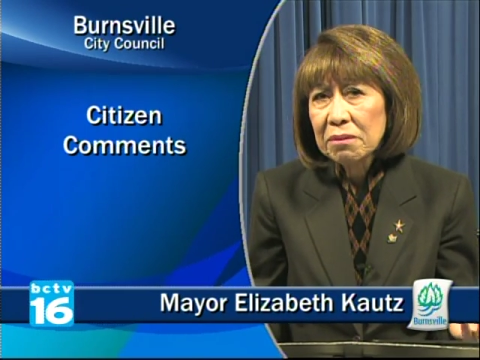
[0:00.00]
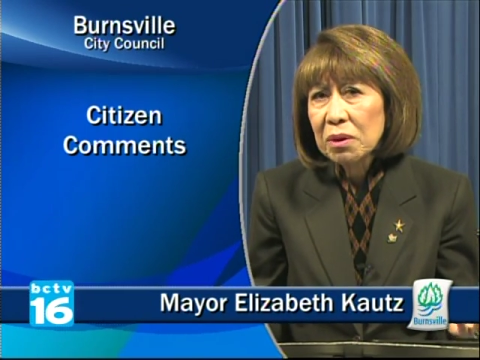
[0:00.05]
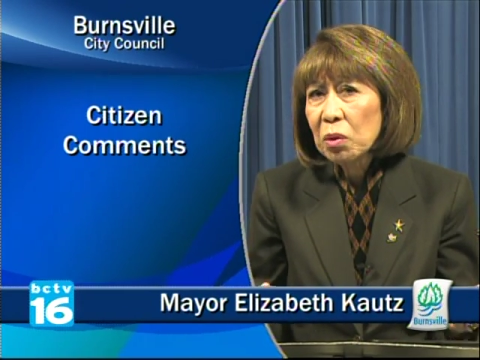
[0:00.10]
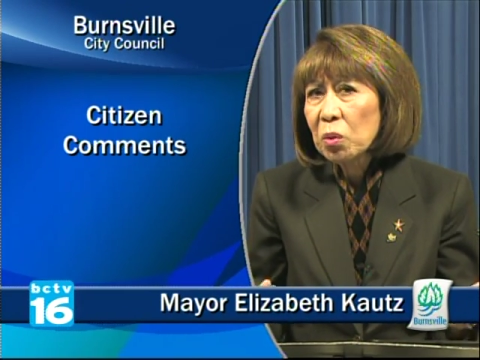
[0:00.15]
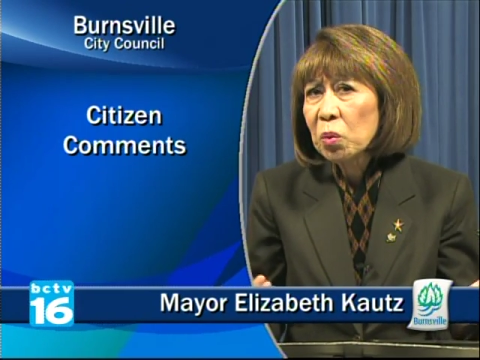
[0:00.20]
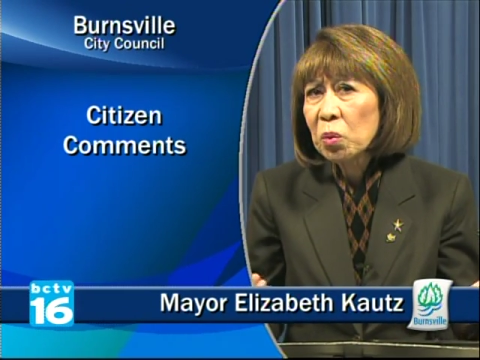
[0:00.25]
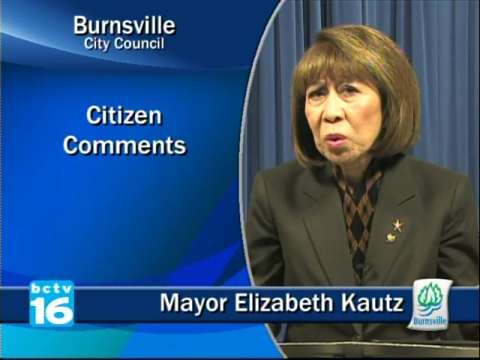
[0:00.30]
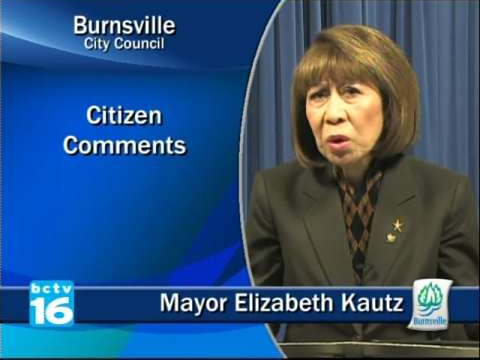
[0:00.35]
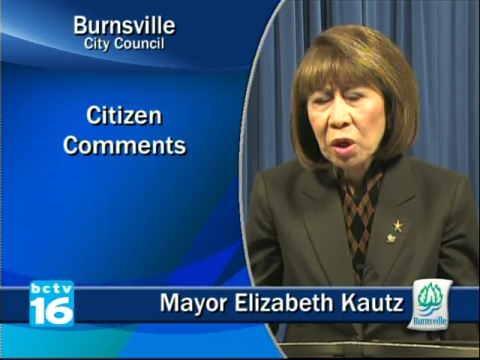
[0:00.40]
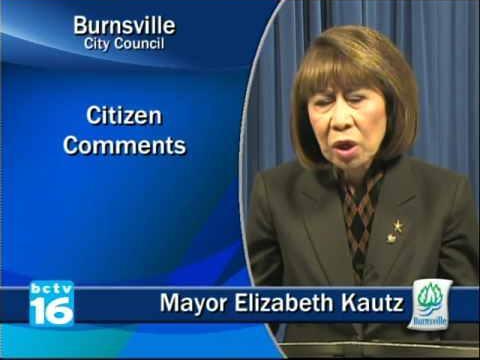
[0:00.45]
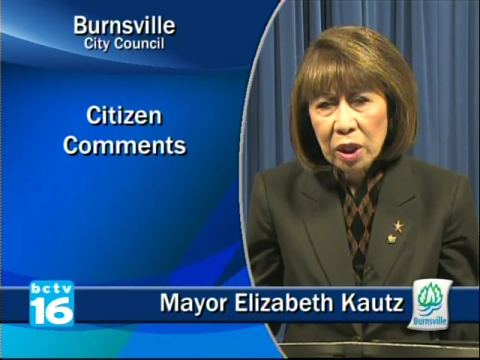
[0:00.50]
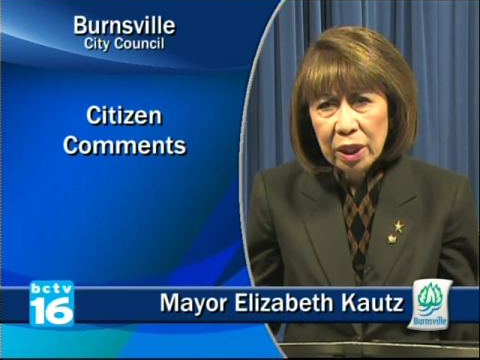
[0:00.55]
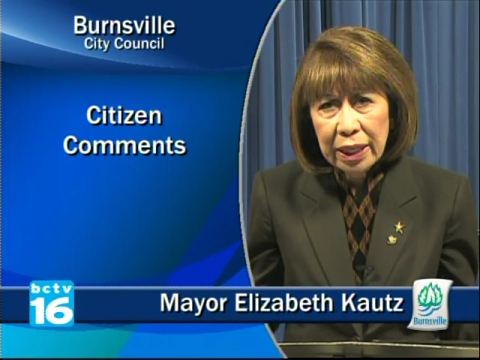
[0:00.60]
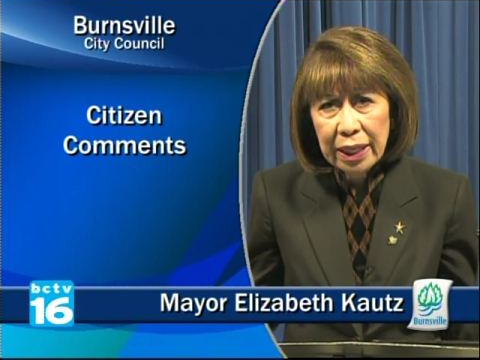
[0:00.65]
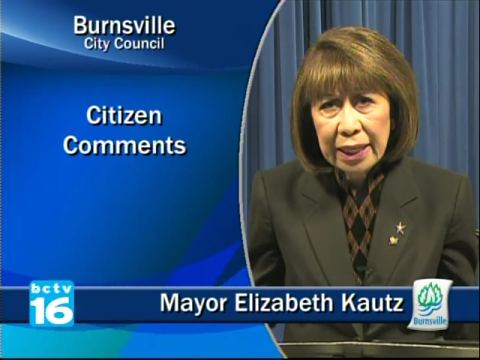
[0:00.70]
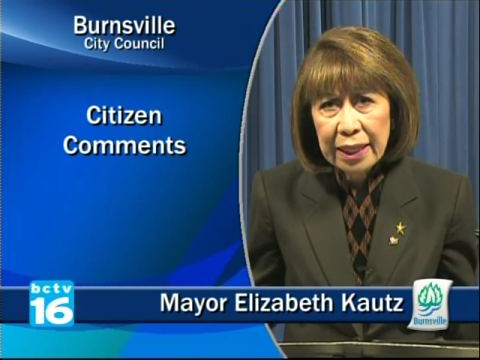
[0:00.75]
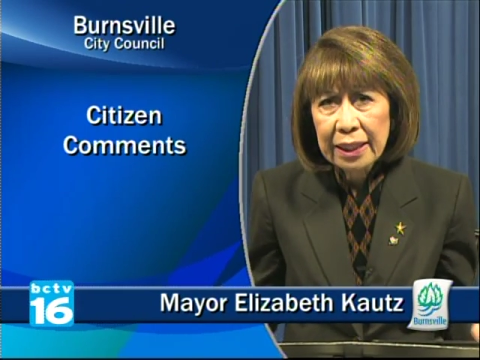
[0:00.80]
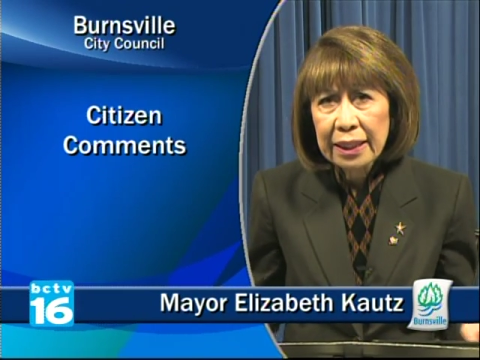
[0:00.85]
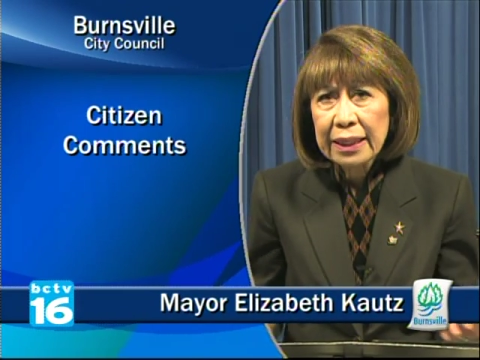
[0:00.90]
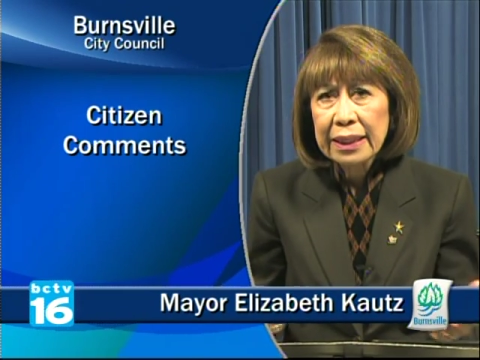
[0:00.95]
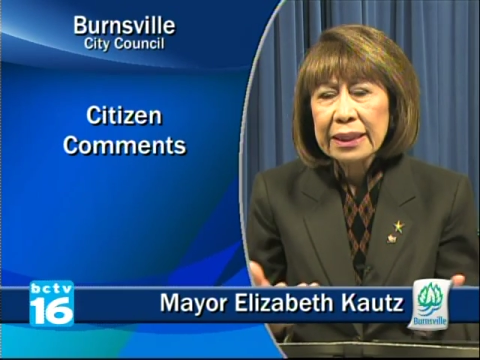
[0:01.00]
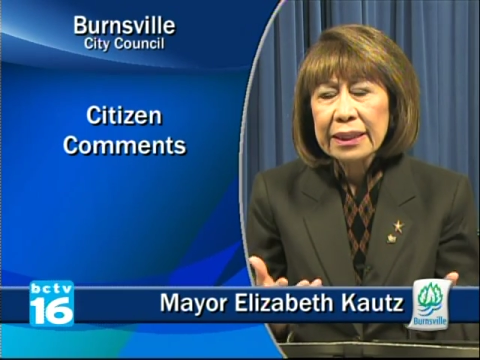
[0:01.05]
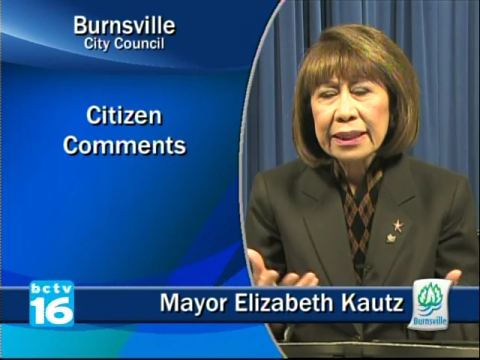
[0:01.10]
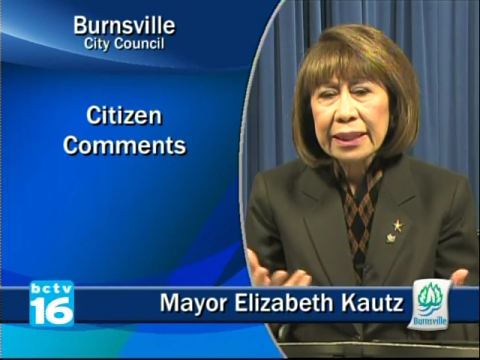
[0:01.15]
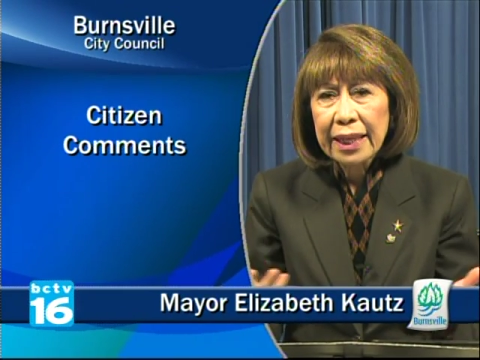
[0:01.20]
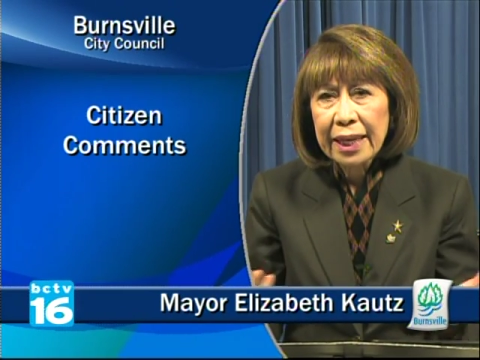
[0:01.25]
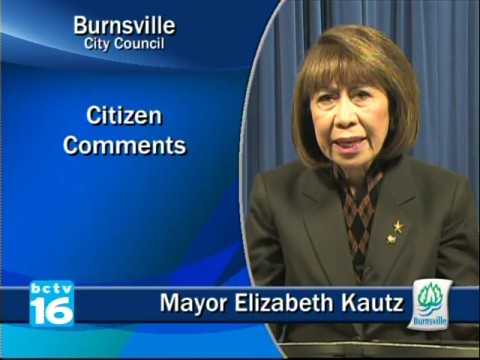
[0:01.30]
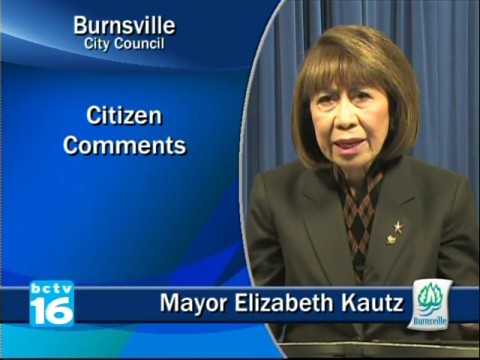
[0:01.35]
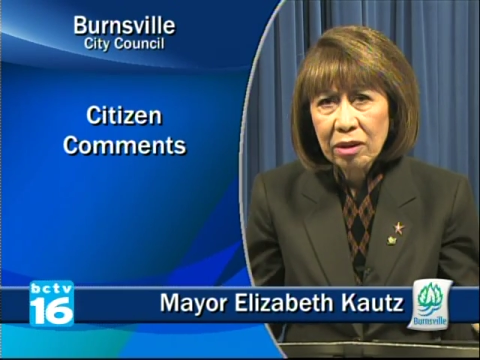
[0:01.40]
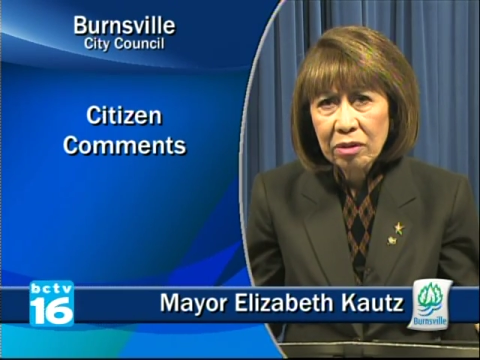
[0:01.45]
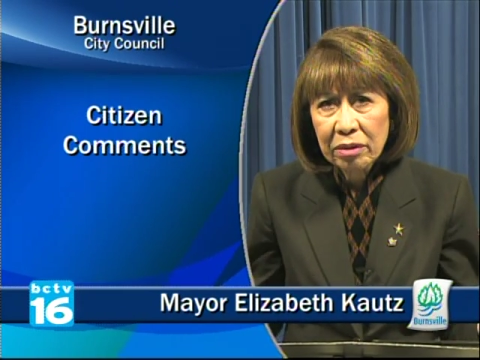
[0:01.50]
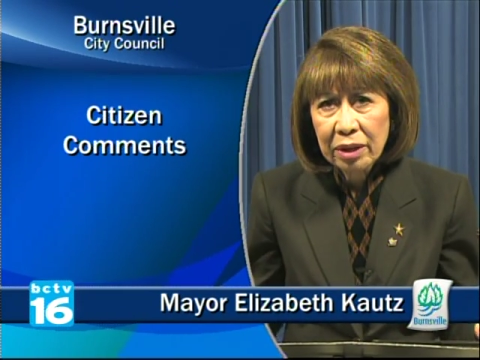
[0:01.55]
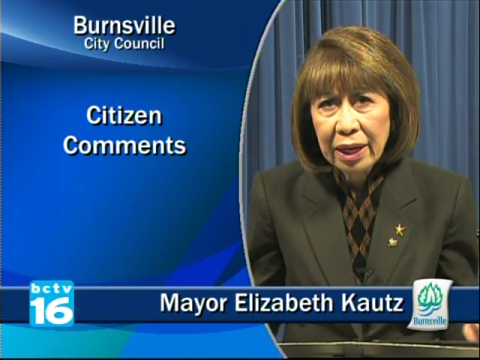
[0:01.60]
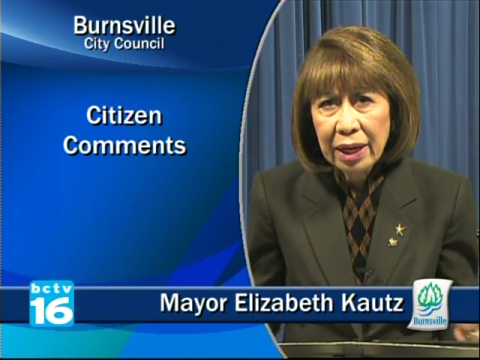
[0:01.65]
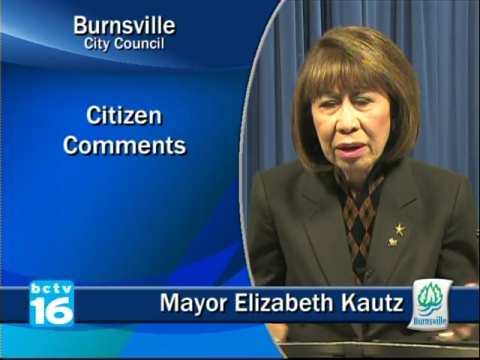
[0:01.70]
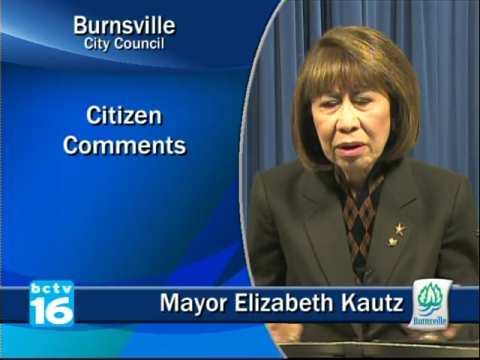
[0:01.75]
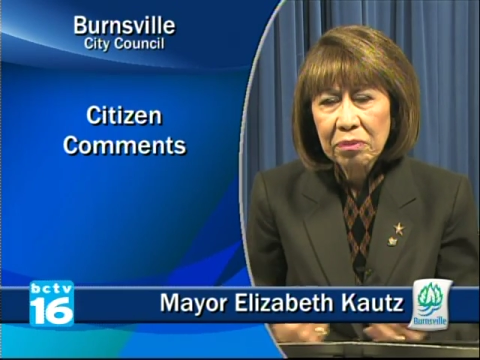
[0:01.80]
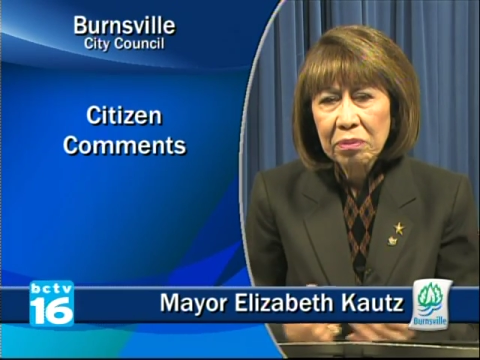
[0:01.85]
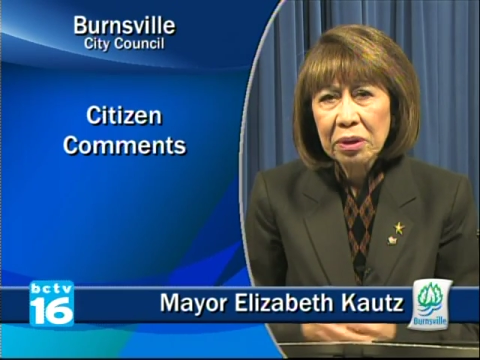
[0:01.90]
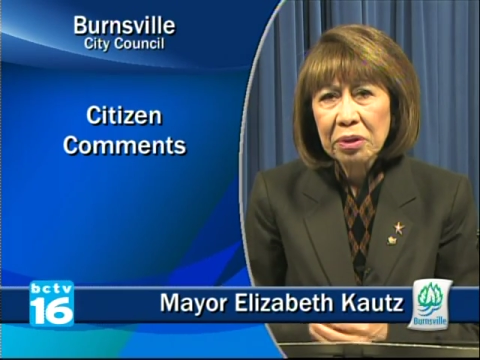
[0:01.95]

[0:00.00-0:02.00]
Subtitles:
work in this area